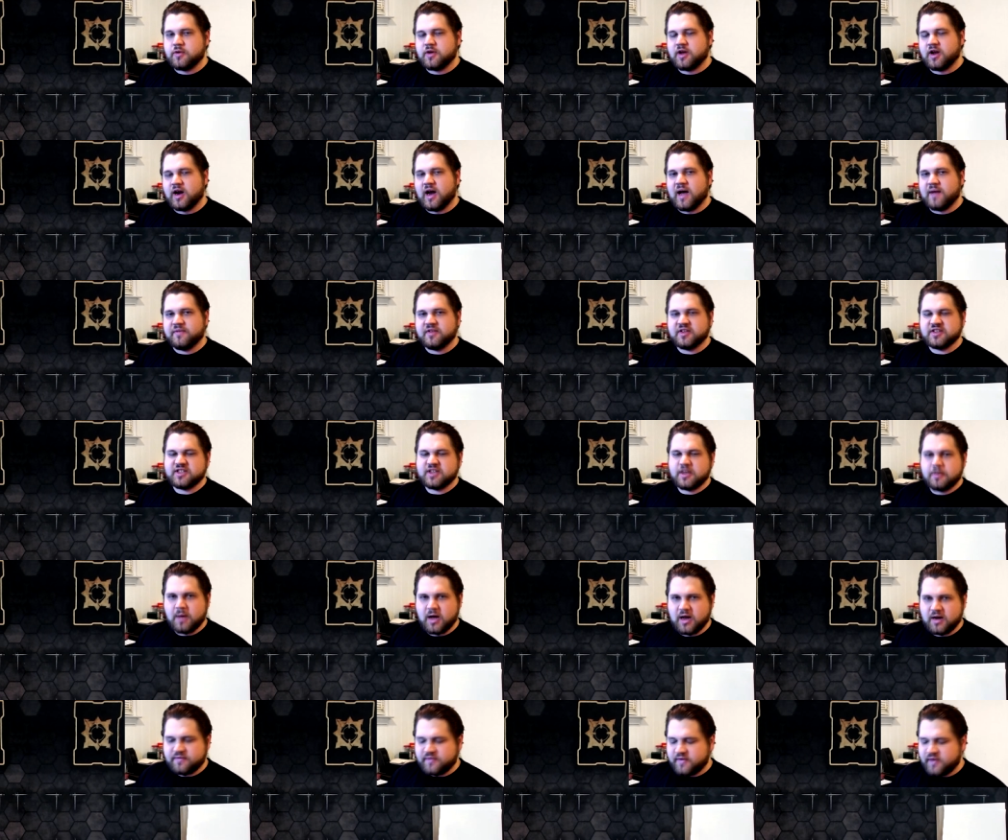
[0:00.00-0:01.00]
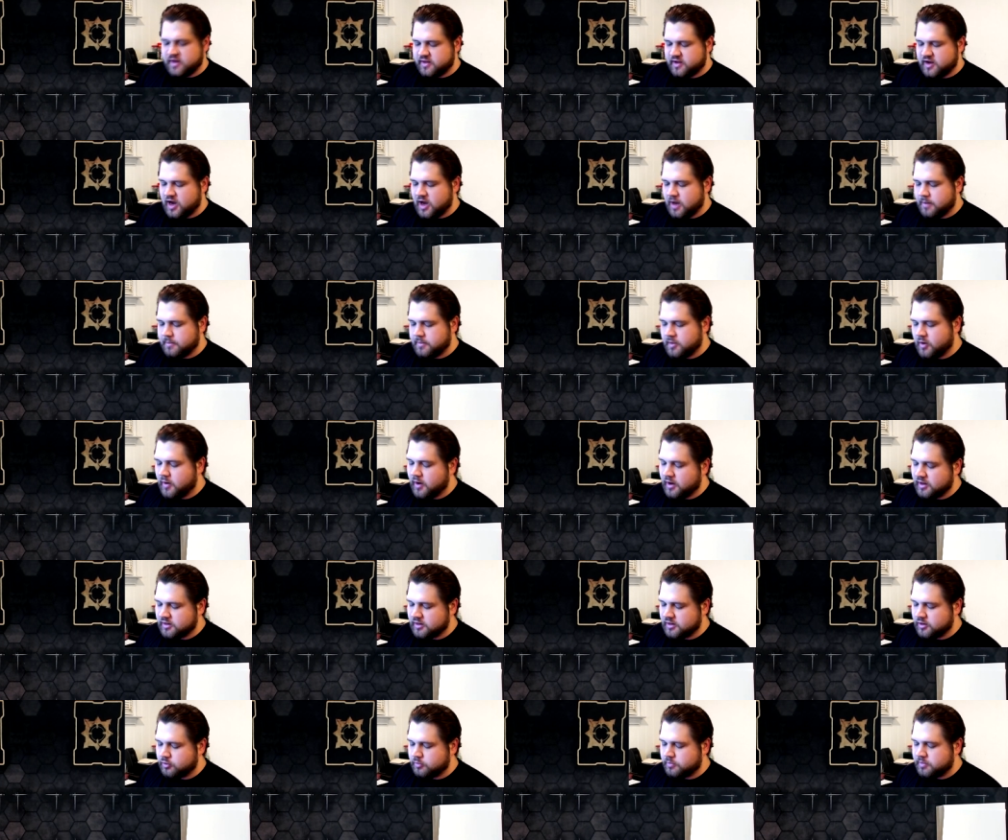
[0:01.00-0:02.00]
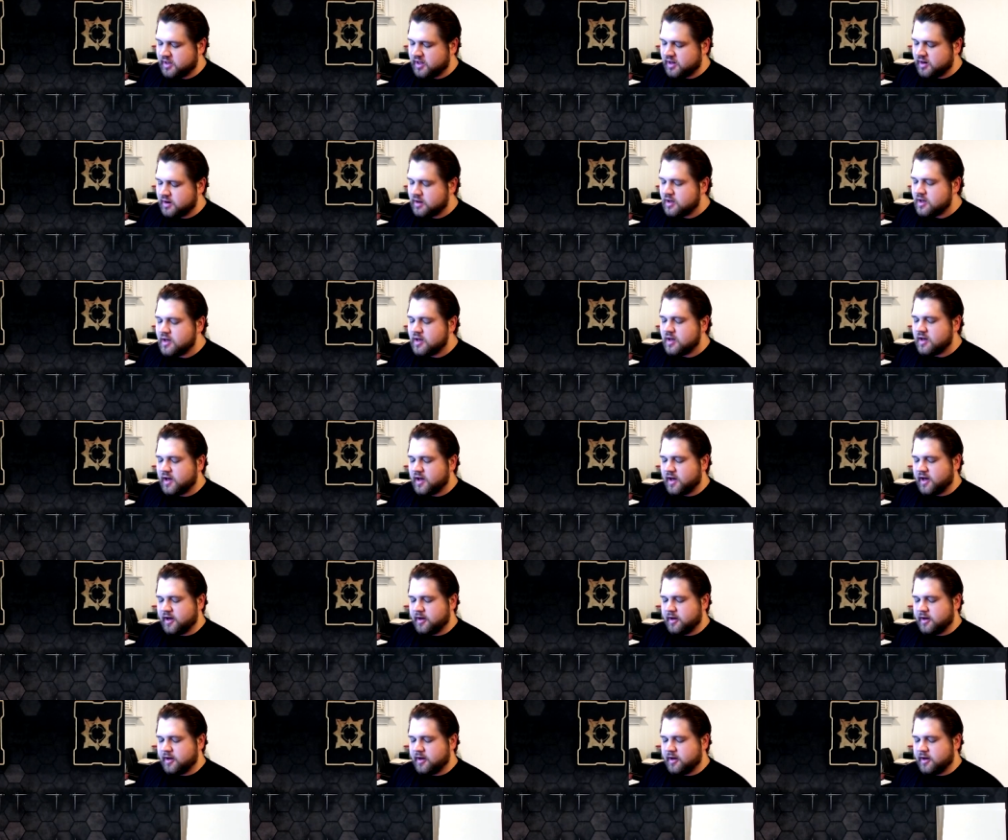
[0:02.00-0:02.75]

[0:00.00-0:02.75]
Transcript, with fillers: then you can obviously modify the combo a little bit.